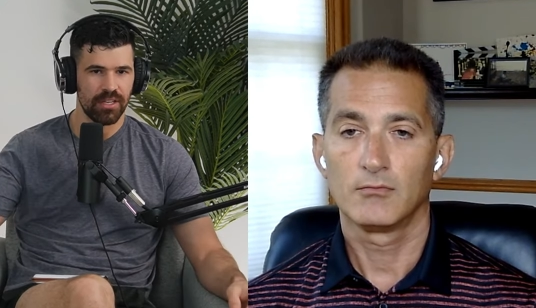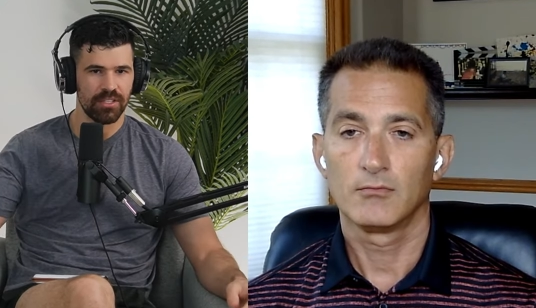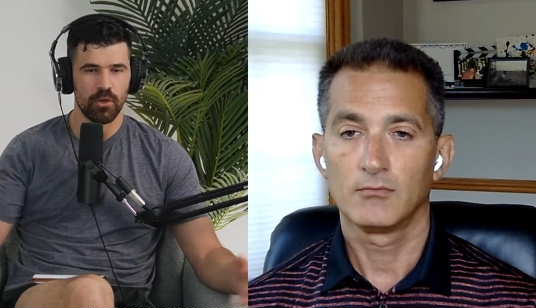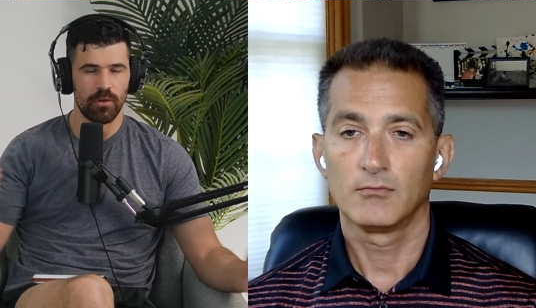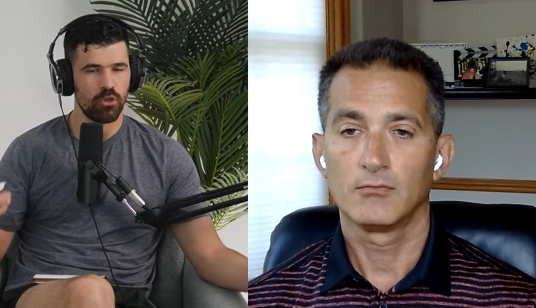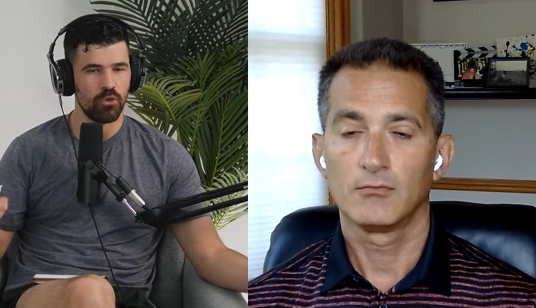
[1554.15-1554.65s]

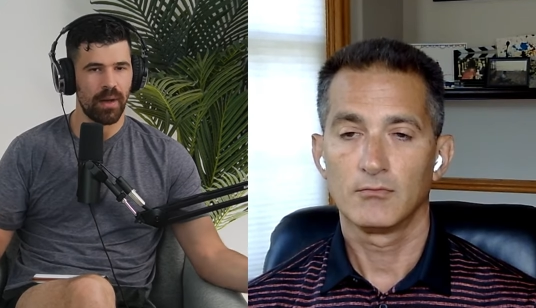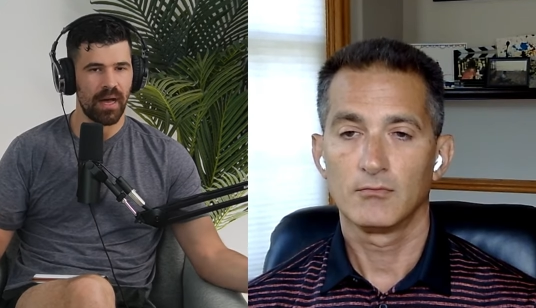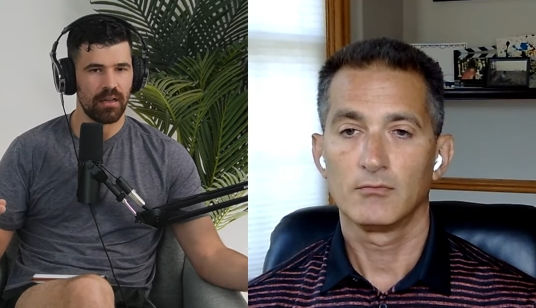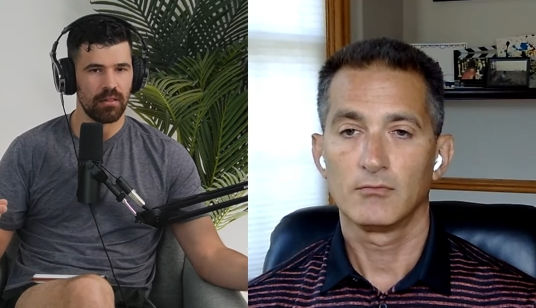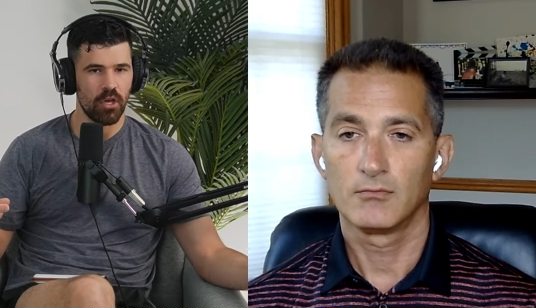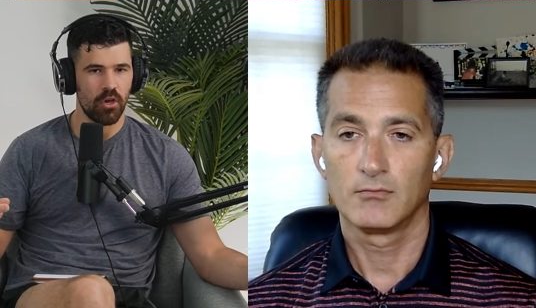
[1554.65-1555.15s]
Speaker 1: So if you
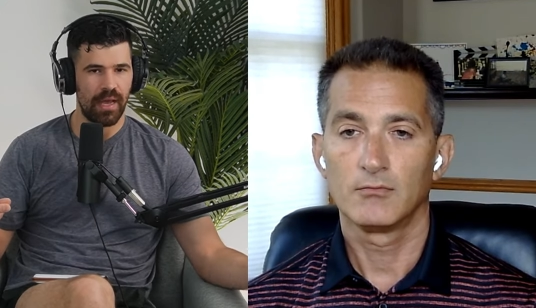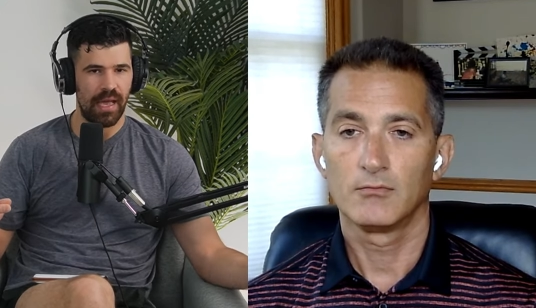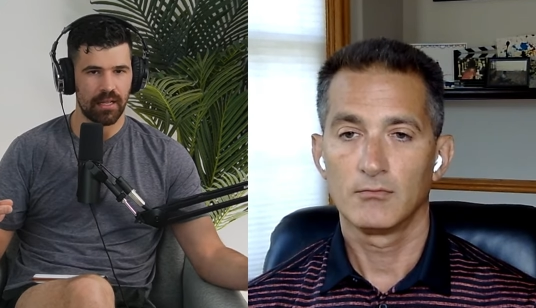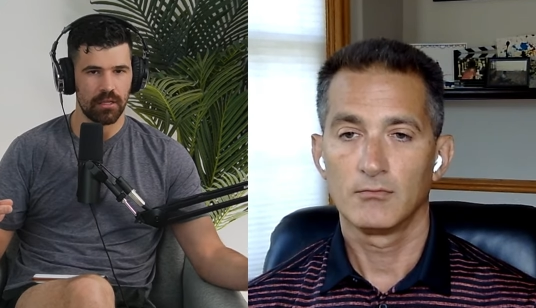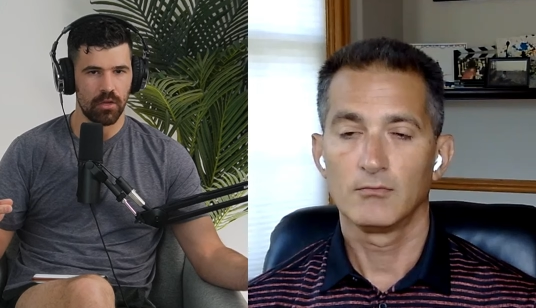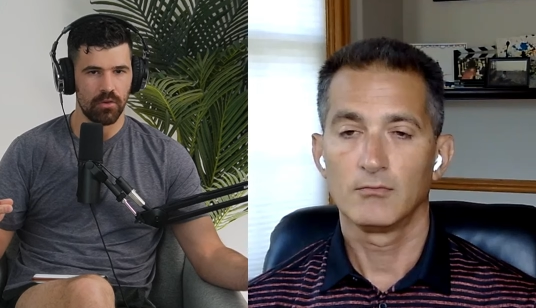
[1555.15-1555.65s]
bought a loan
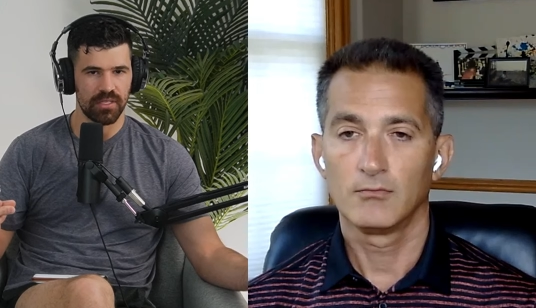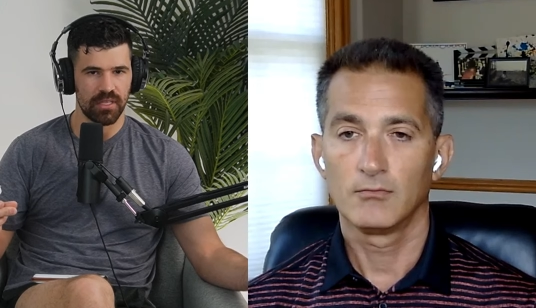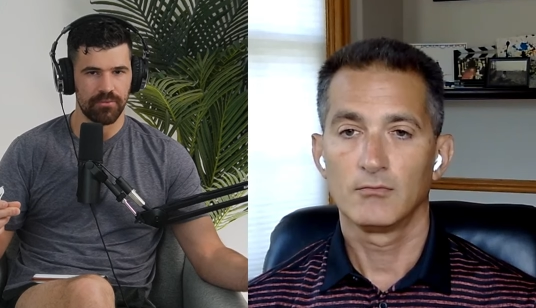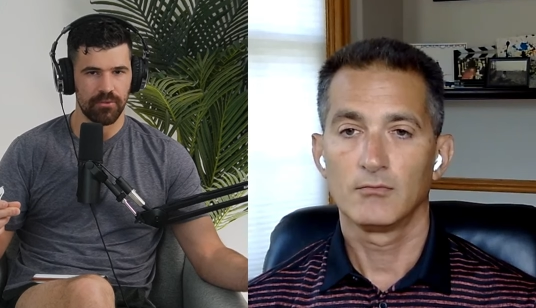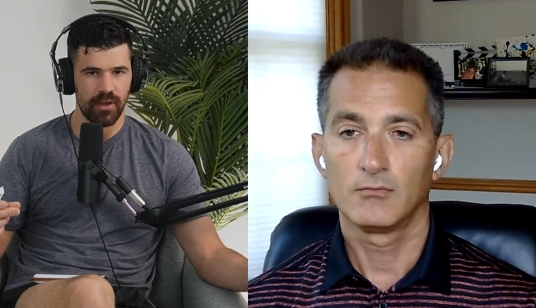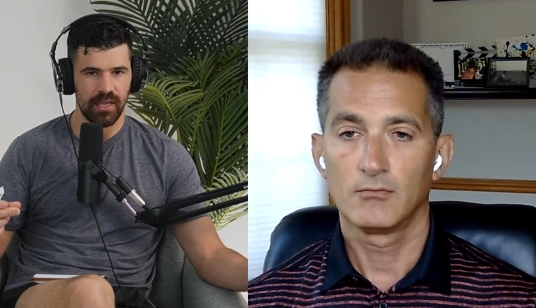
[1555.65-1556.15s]
at
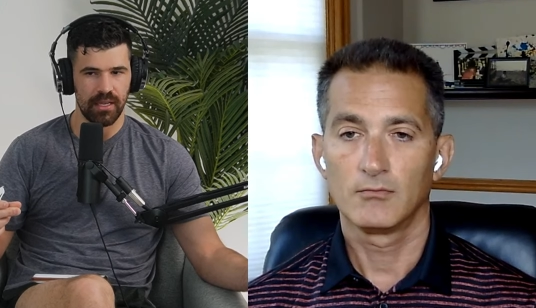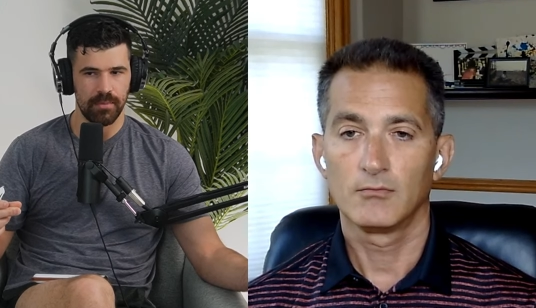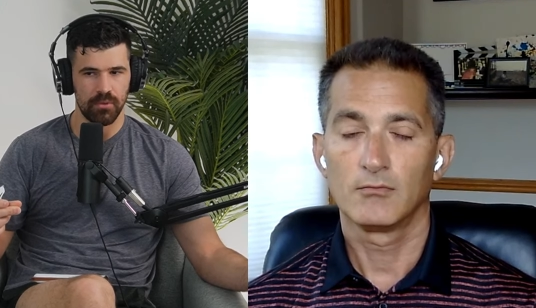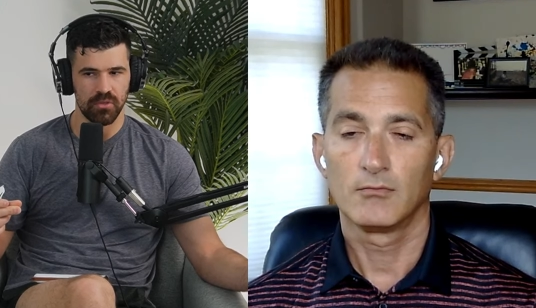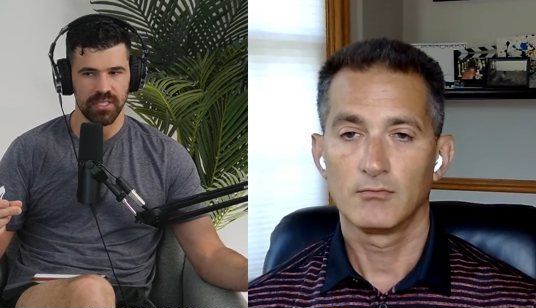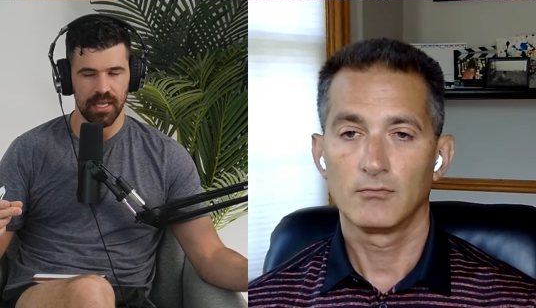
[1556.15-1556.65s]
closing for
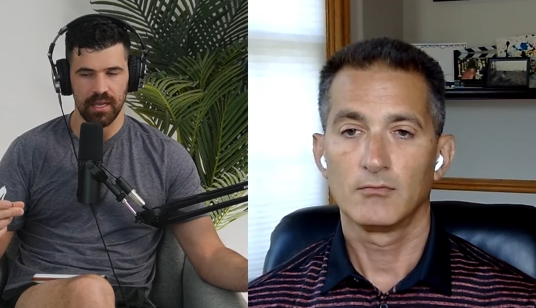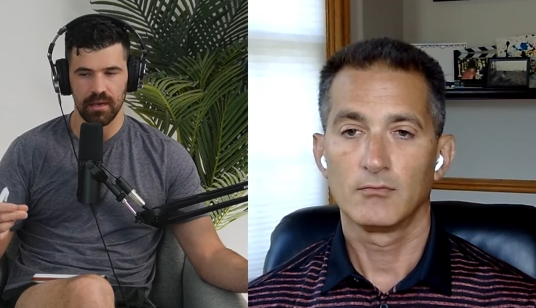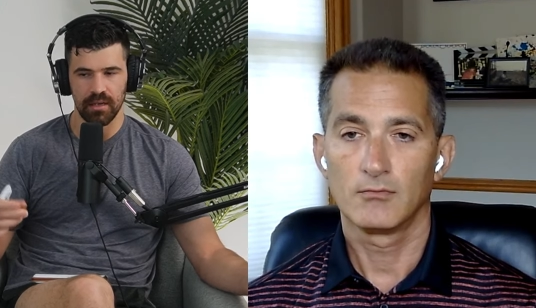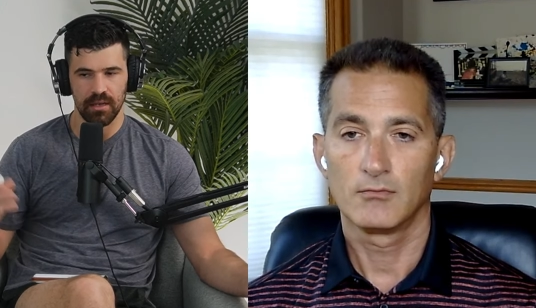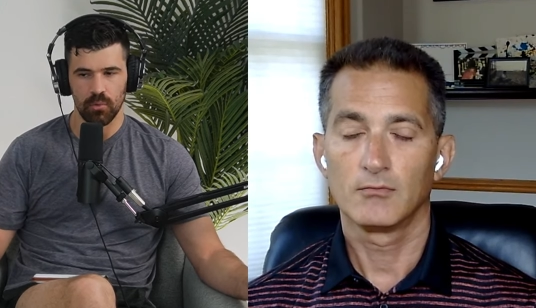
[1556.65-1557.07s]
80%,